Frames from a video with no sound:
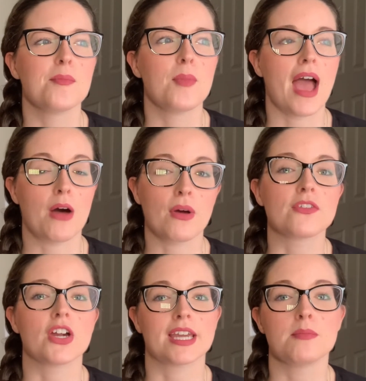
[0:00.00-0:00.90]

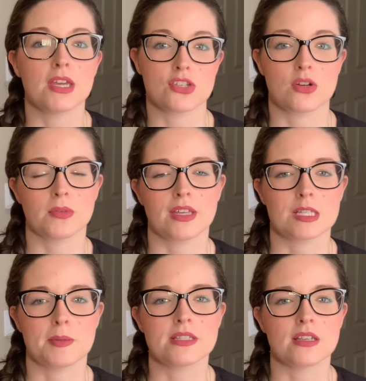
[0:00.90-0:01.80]
However, it can be extremely
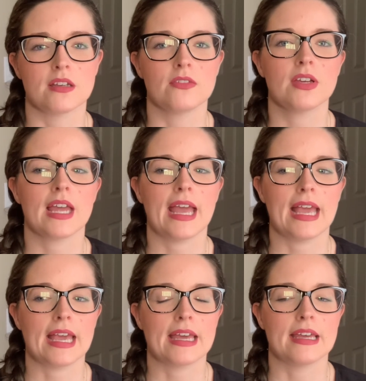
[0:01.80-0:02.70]
expensive,
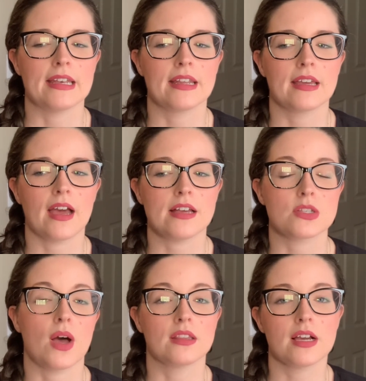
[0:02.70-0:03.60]
and
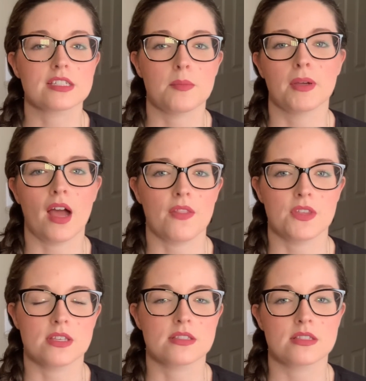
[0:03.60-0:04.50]
so I lucked up and got
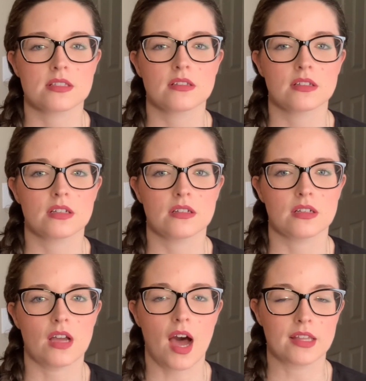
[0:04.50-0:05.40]
this
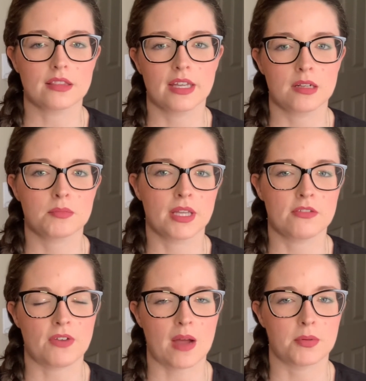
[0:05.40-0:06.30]
cotton linen blend
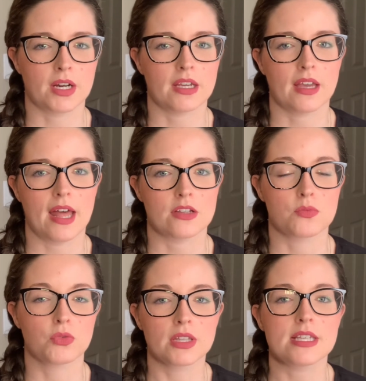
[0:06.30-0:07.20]
fabric at a
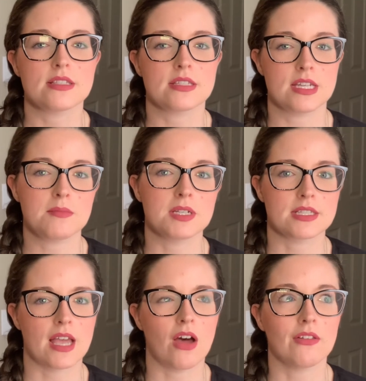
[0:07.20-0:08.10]
really steep
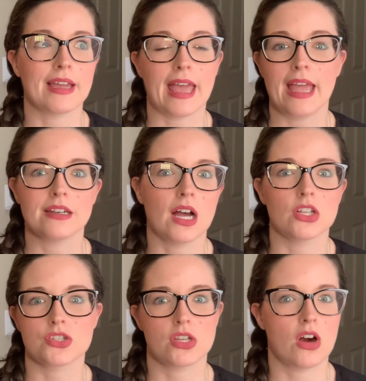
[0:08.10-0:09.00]
discount, like
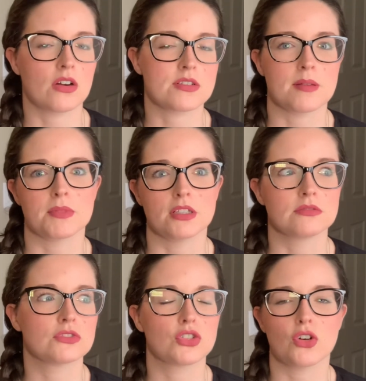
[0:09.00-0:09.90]
$8 a yard or something
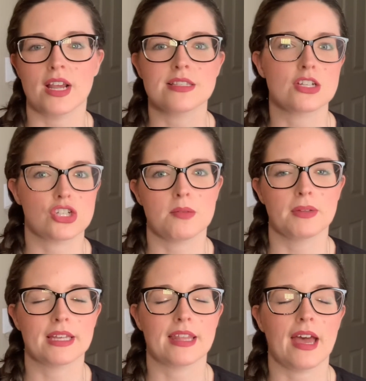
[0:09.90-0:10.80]
crazy cheap
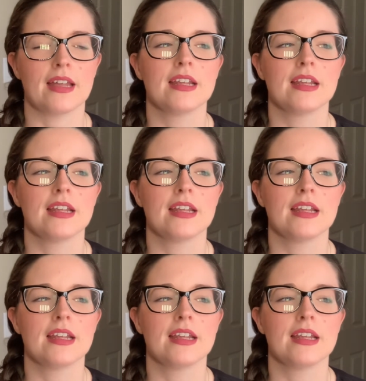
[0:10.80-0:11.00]
like that.